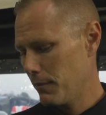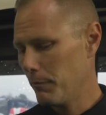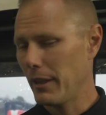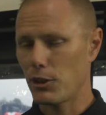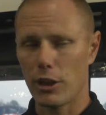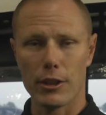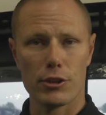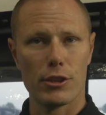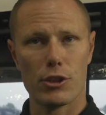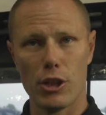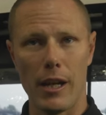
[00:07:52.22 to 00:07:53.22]
May change
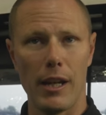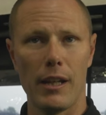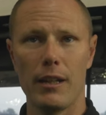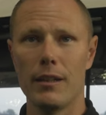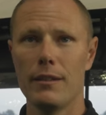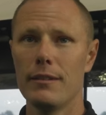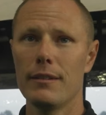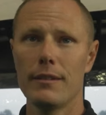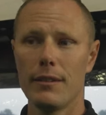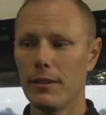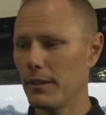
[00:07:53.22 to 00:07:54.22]
the chain,
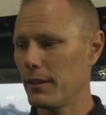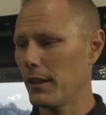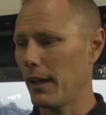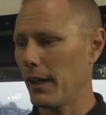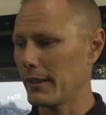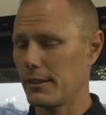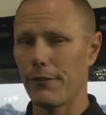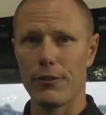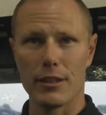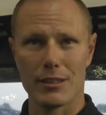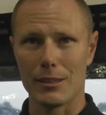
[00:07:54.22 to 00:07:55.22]

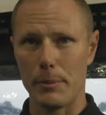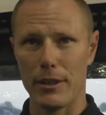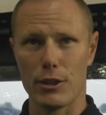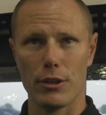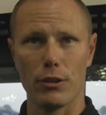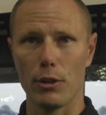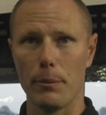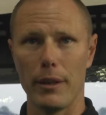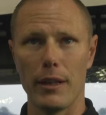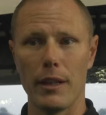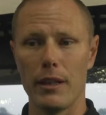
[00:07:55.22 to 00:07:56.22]
stiffen the suspension a little
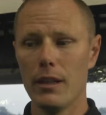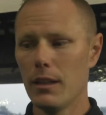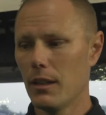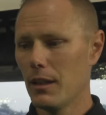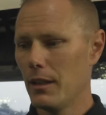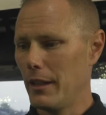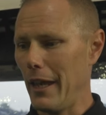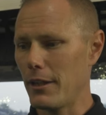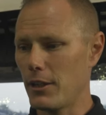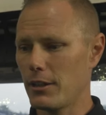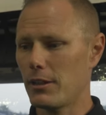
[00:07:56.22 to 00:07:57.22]
bit.
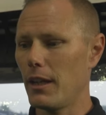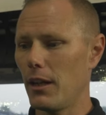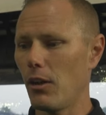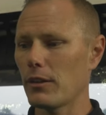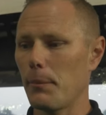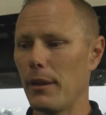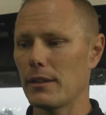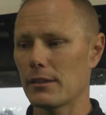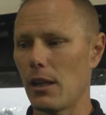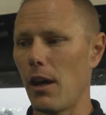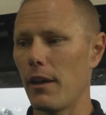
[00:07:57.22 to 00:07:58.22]
It all
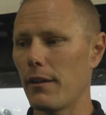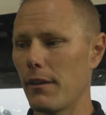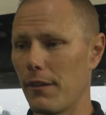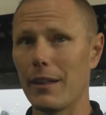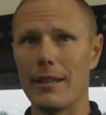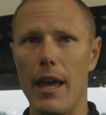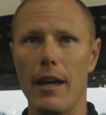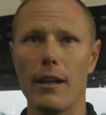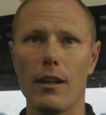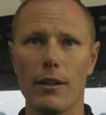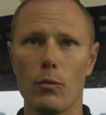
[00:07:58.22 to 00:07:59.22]
depends on the
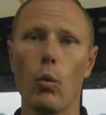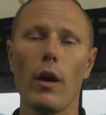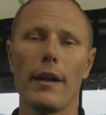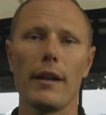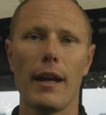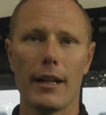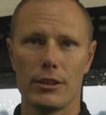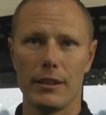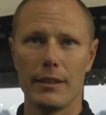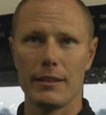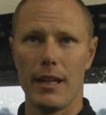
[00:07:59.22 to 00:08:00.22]
day and what it
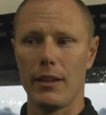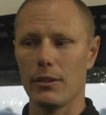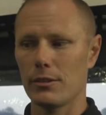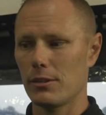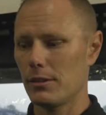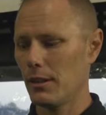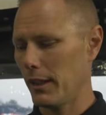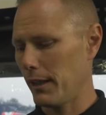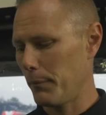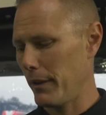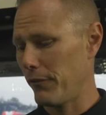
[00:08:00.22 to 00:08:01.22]
actually entails.
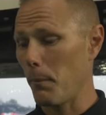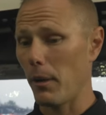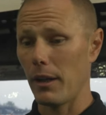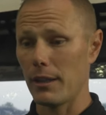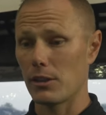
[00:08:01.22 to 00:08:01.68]
If the mud